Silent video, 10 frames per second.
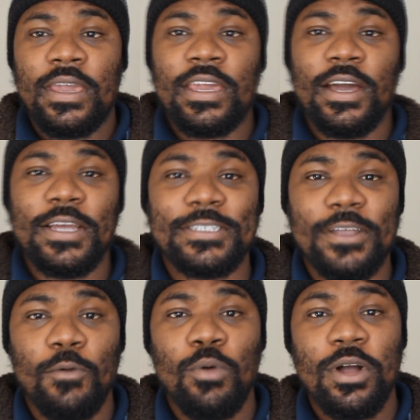Hey guys,
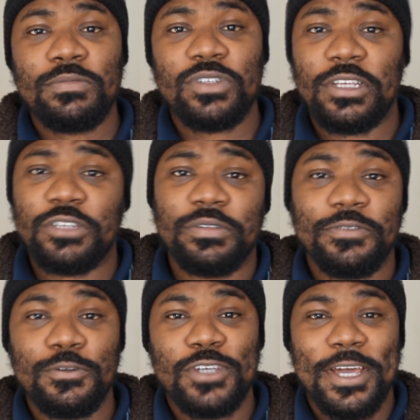welcome to the Nigerian
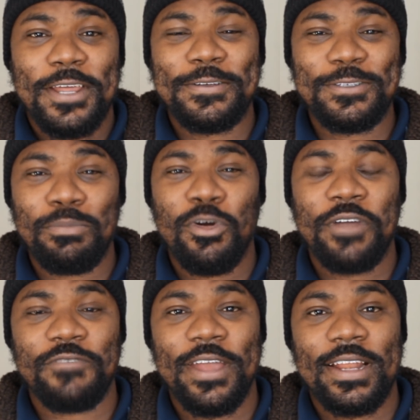Foot Channel. It's your
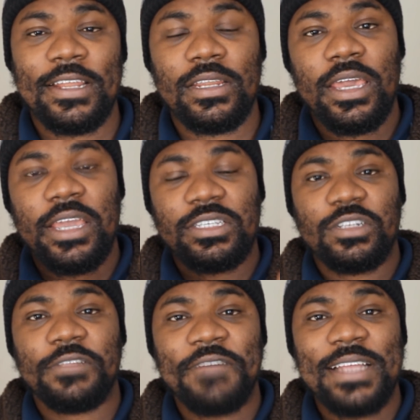boy Franklin. Here's
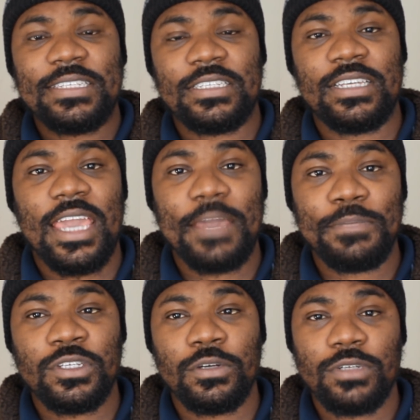another fantastic
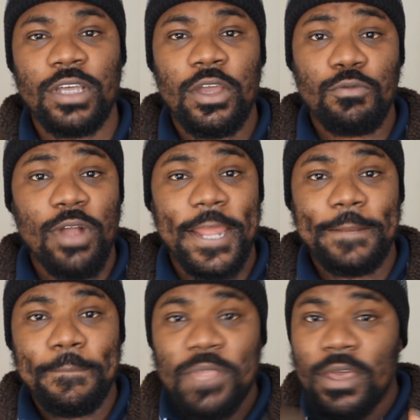episode. Right,
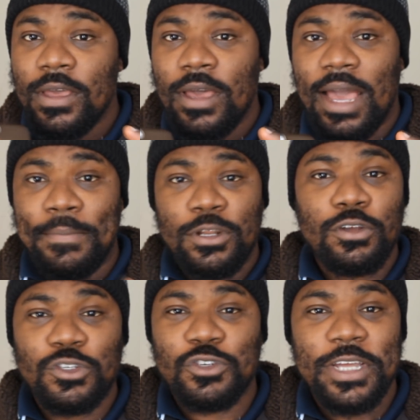I'm gonna
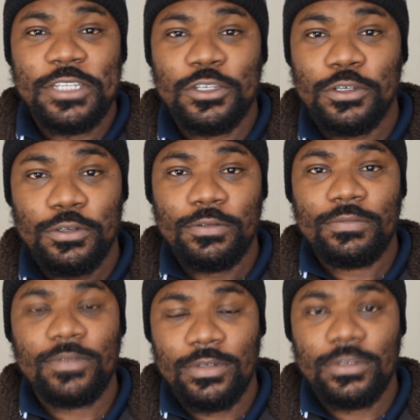go straight to
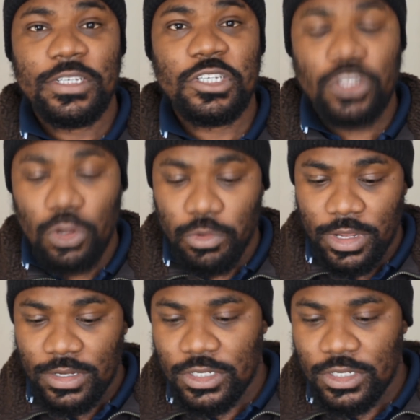this story.